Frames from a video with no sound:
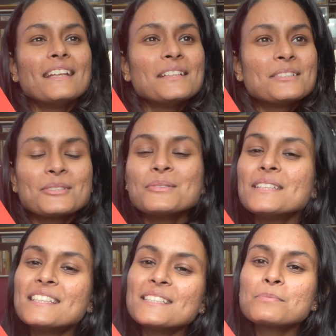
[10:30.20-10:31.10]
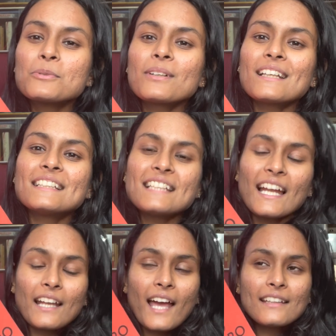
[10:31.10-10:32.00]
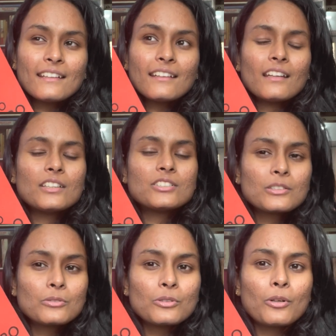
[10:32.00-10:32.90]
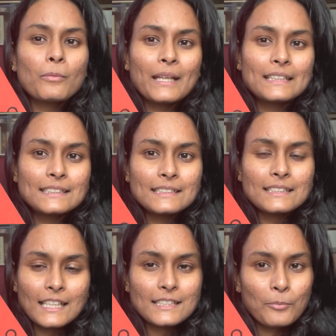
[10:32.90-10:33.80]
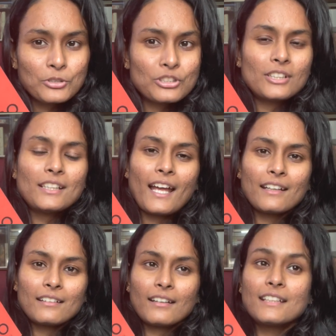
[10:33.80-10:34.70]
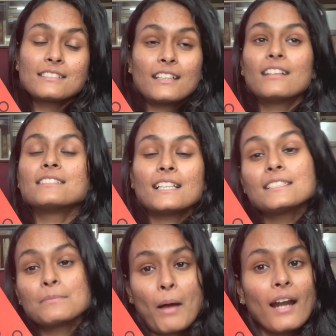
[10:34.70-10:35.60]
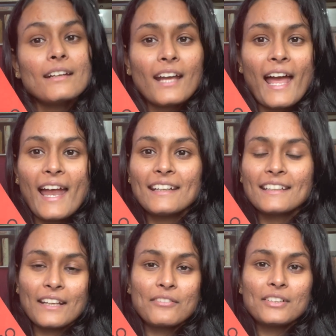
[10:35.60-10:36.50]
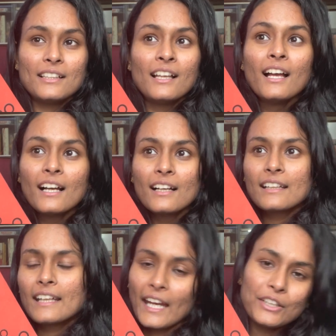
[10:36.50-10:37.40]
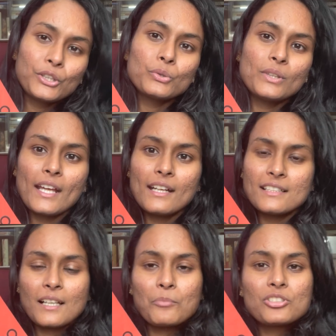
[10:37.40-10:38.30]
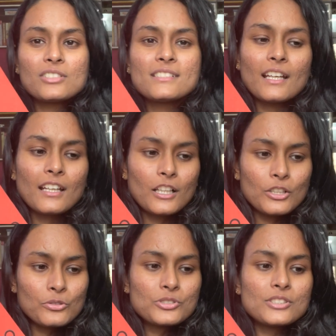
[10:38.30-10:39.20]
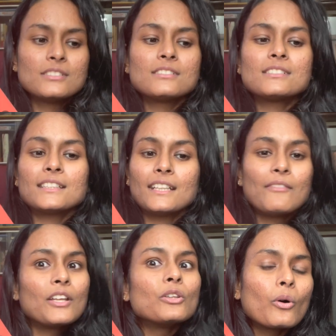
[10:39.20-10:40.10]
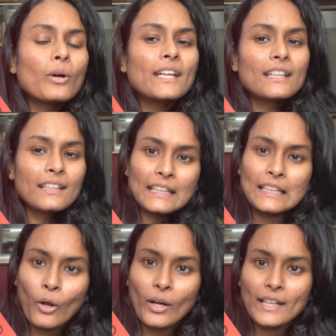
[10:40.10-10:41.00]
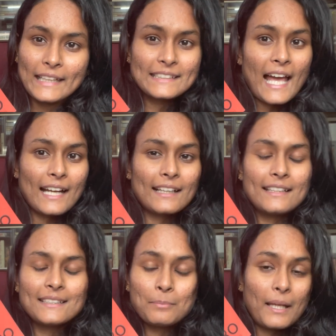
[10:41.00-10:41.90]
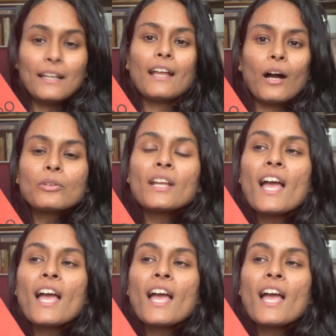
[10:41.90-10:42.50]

issue with this book is that I think Ishiguro makes this assumption that his readers are smart and they will get to their assumptions and allusions even though he need not exactly spell it out.